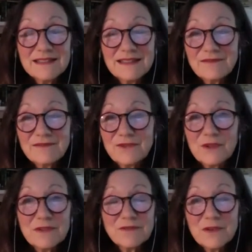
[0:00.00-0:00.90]

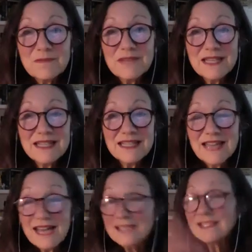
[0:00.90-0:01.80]
for many,
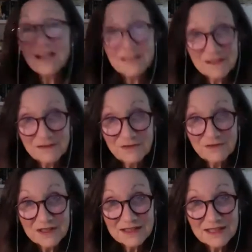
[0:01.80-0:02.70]
that's like a
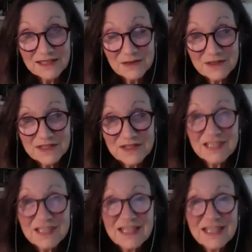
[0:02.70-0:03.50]
foreign language.